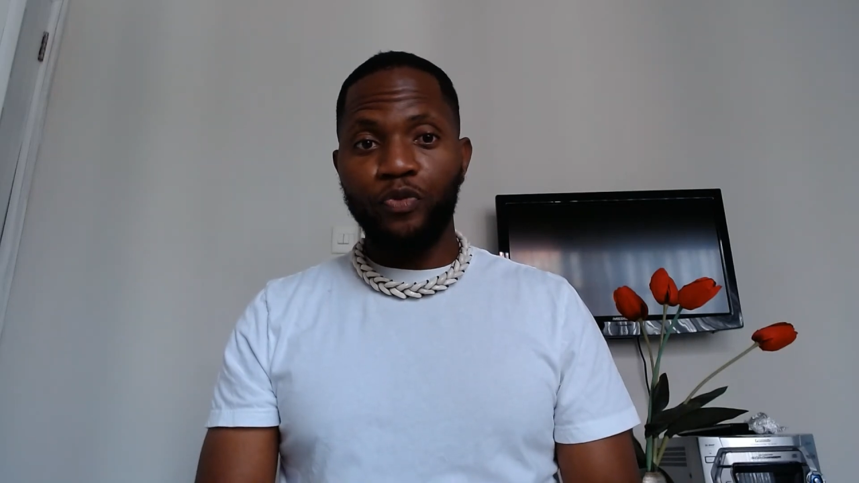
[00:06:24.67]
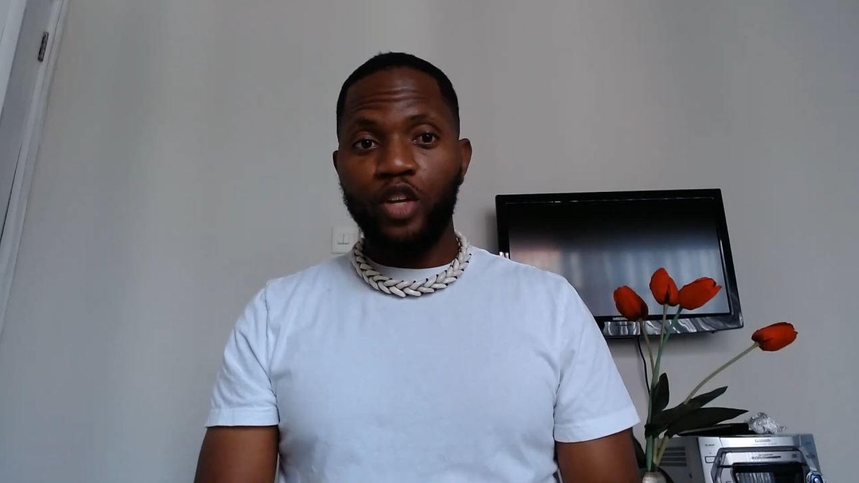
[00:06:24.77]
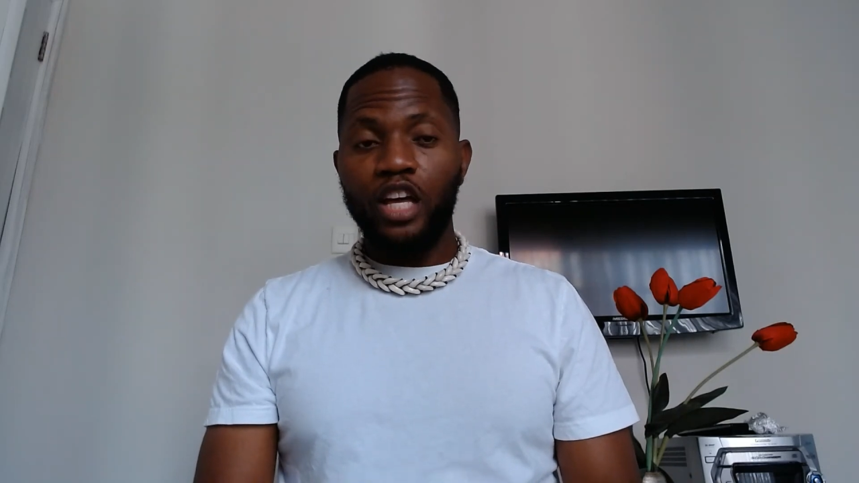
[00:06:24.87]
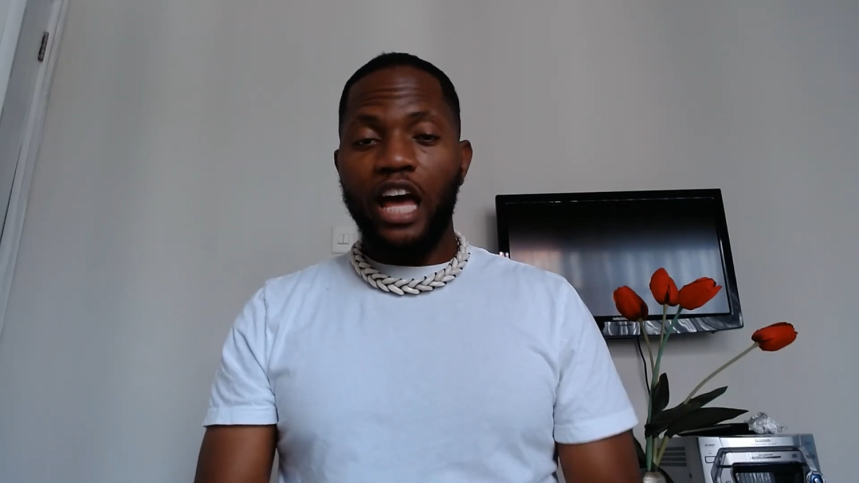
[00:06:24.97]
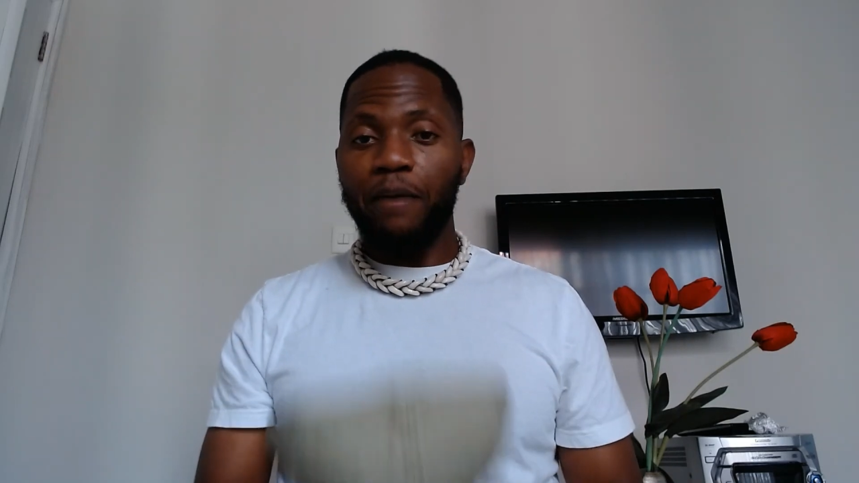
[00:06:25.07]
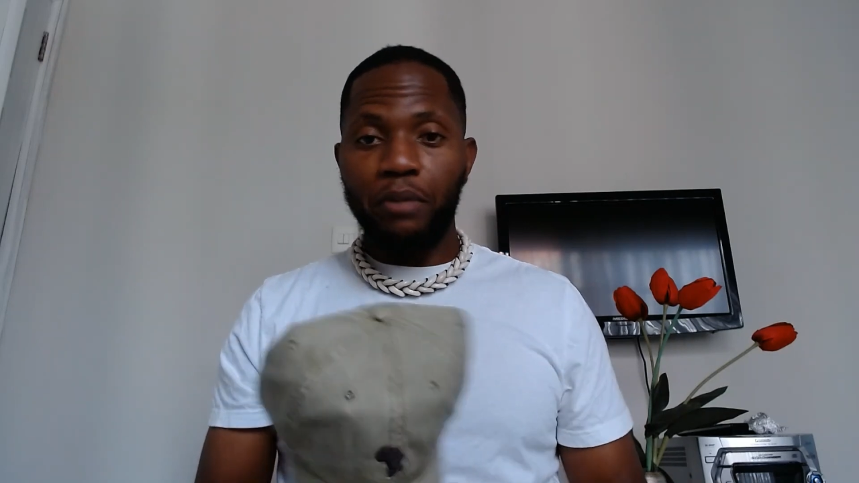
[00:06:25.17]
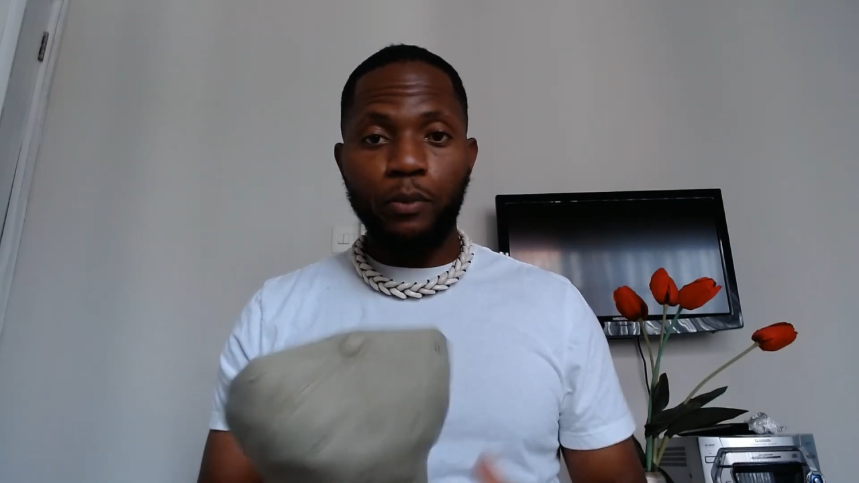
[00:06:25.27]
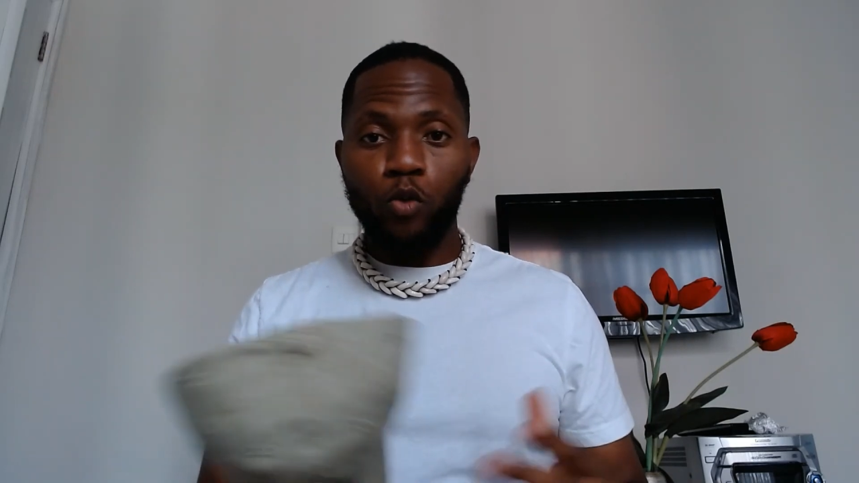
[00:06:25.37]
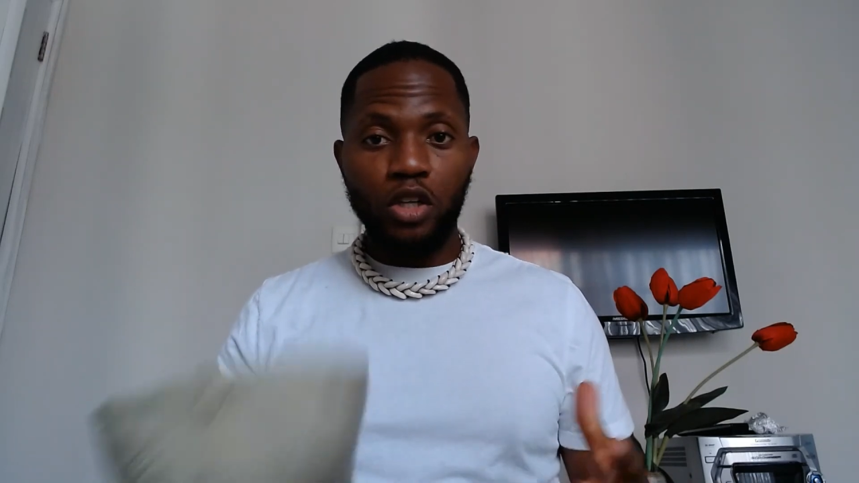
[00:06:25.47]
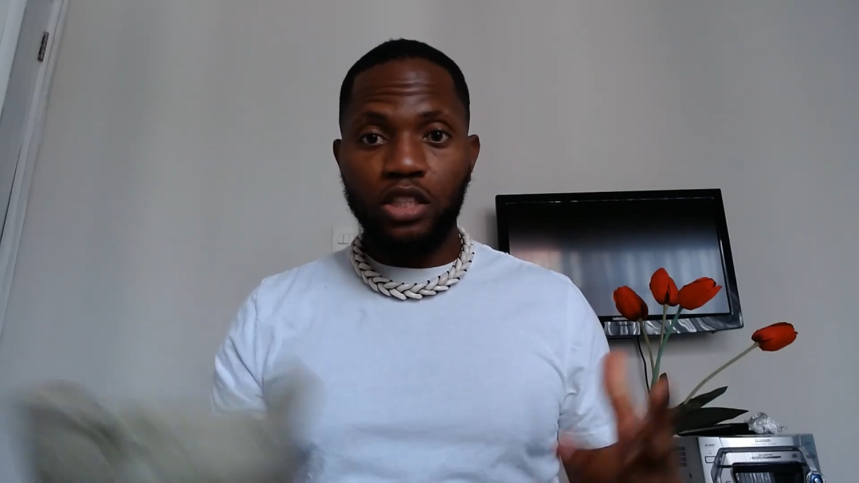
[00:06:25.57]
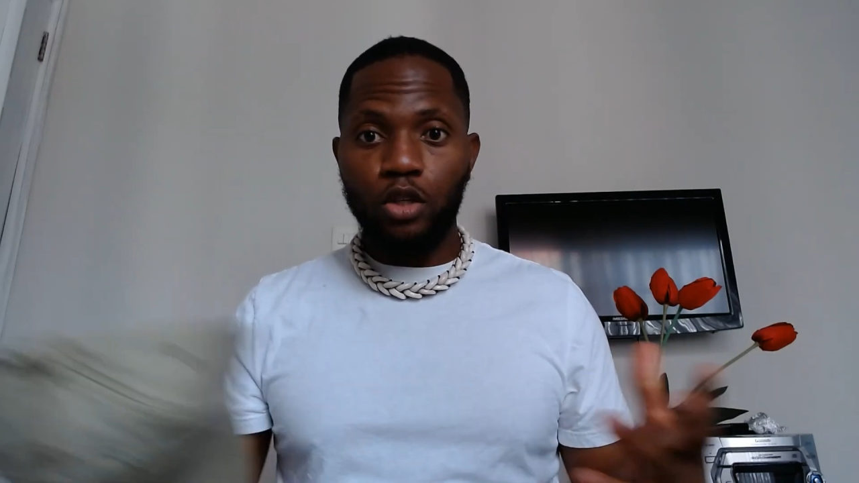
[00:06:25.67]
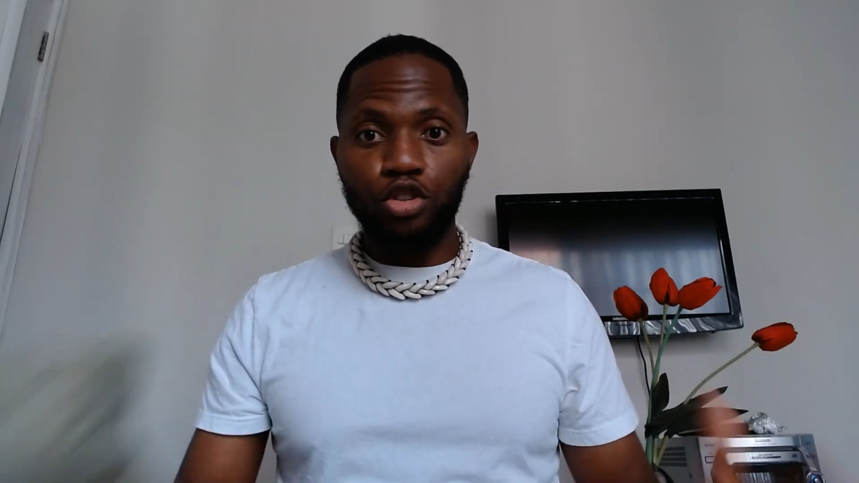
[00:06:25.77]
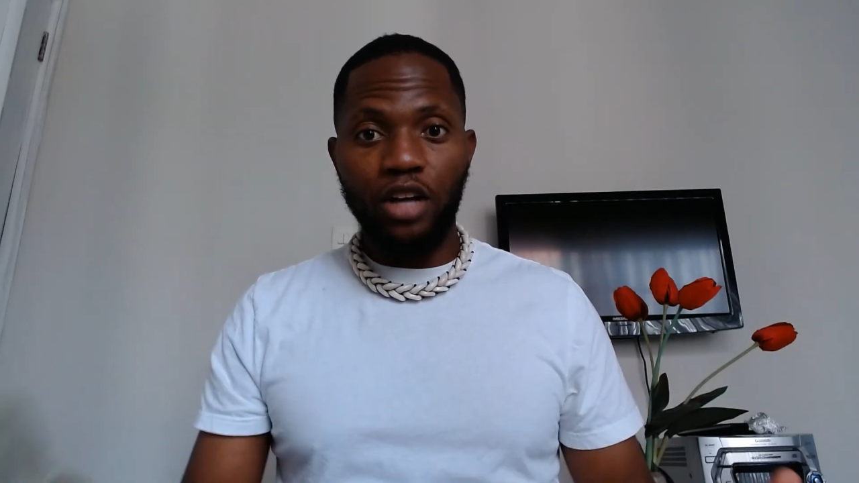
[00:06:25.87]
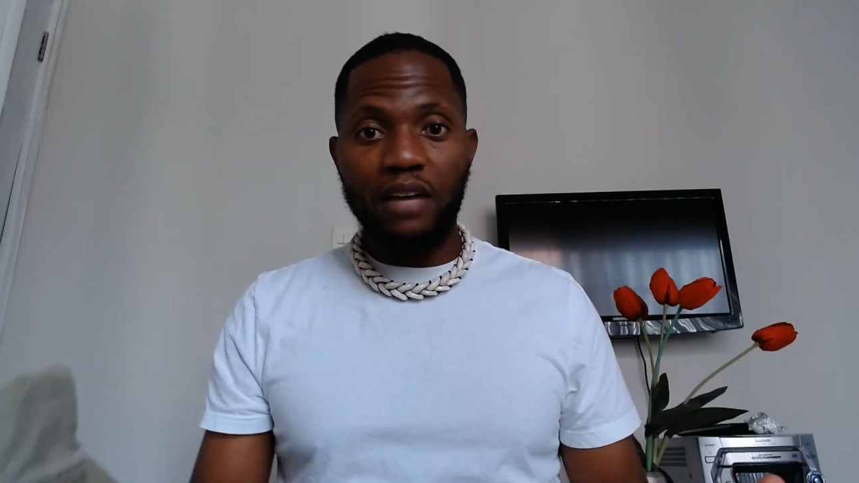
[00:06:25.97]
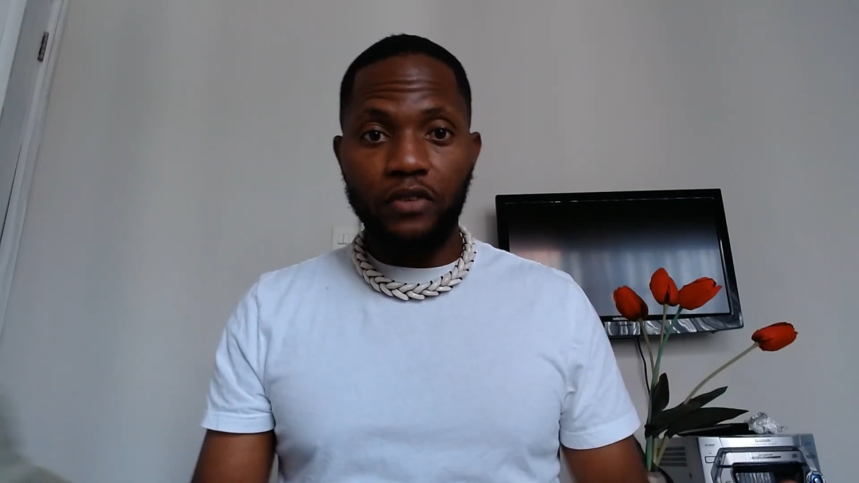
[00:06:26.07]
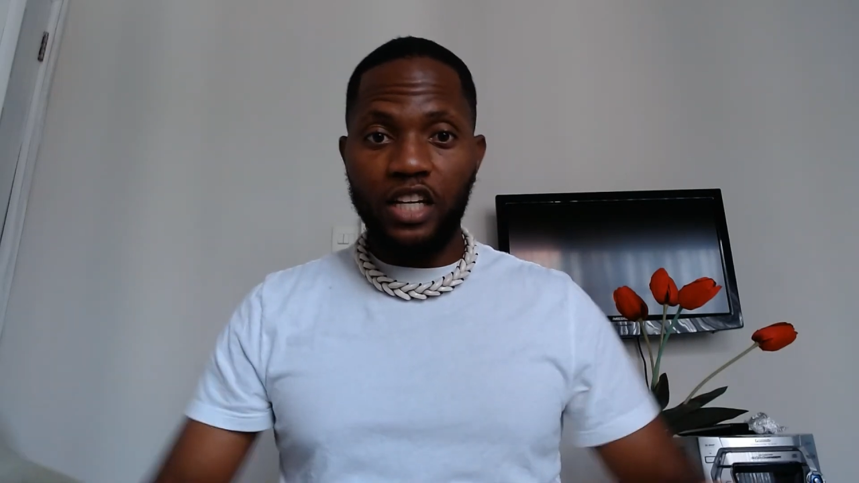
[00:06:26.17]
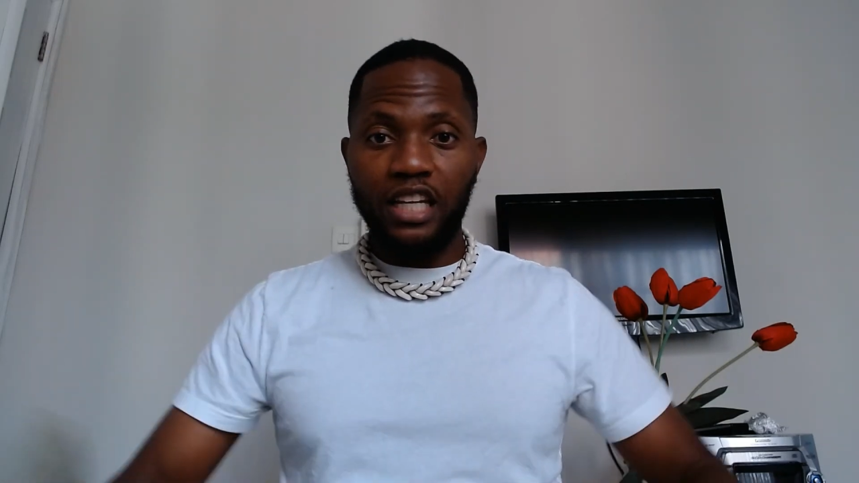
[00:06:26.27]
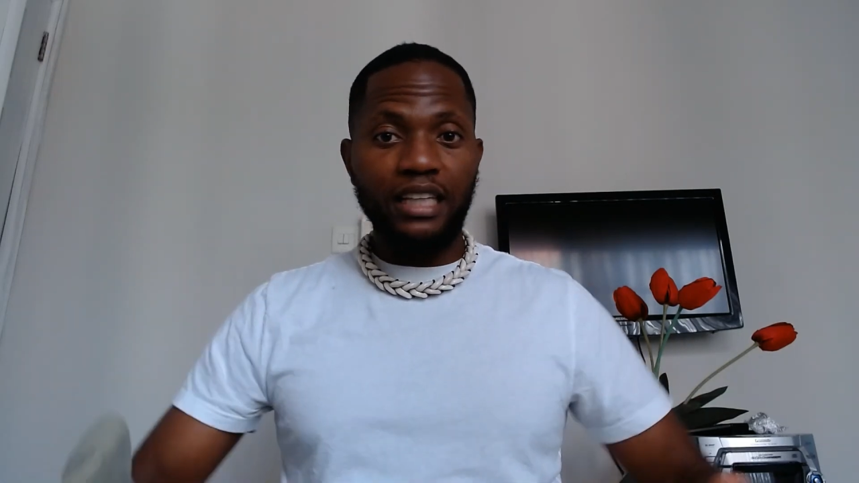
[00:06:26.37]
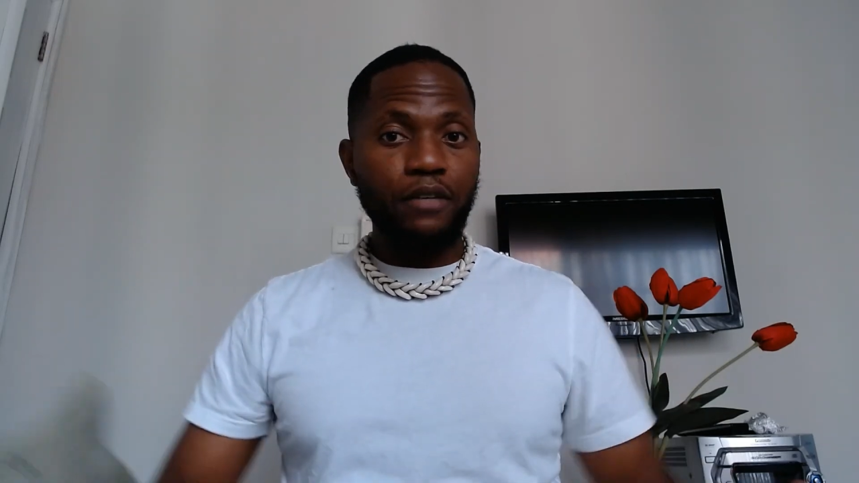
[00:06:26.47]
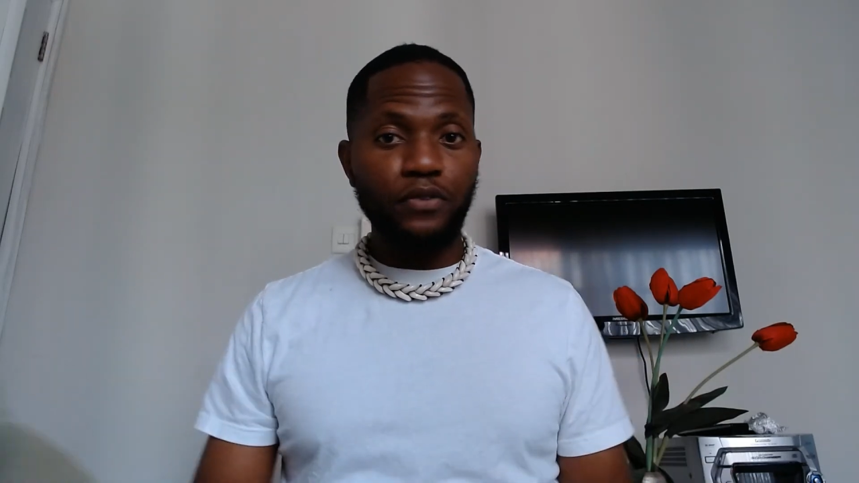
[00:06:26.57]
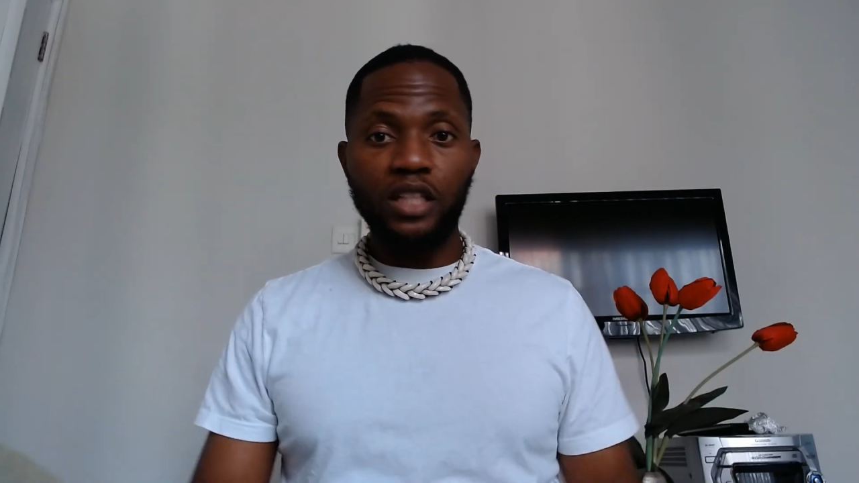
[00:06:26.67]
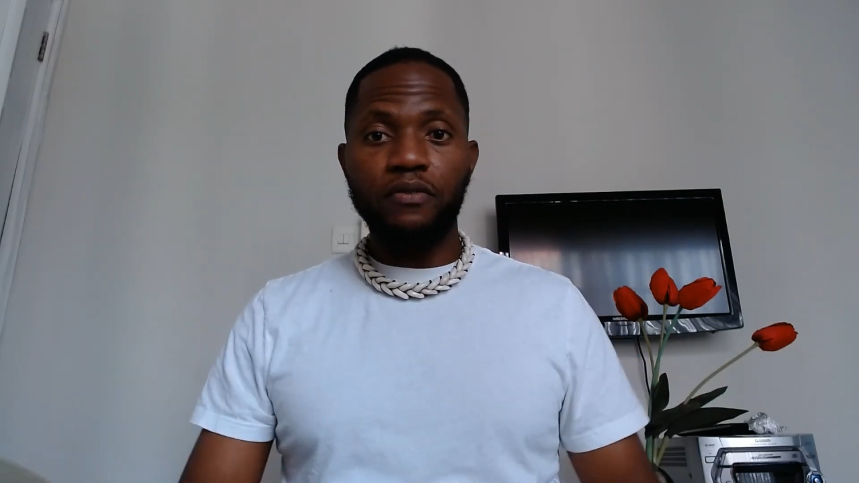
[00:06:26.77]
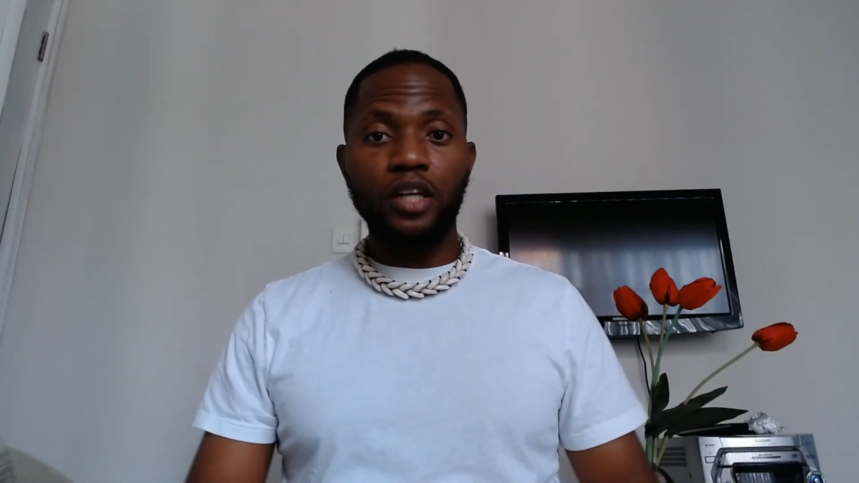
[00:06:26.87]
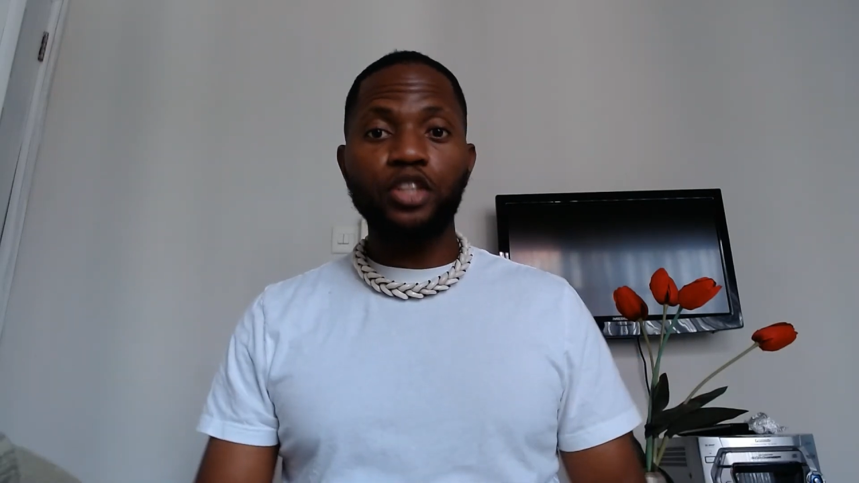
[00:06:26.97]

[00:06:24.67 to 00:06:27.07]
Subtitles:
And people are still driving it like they fully function.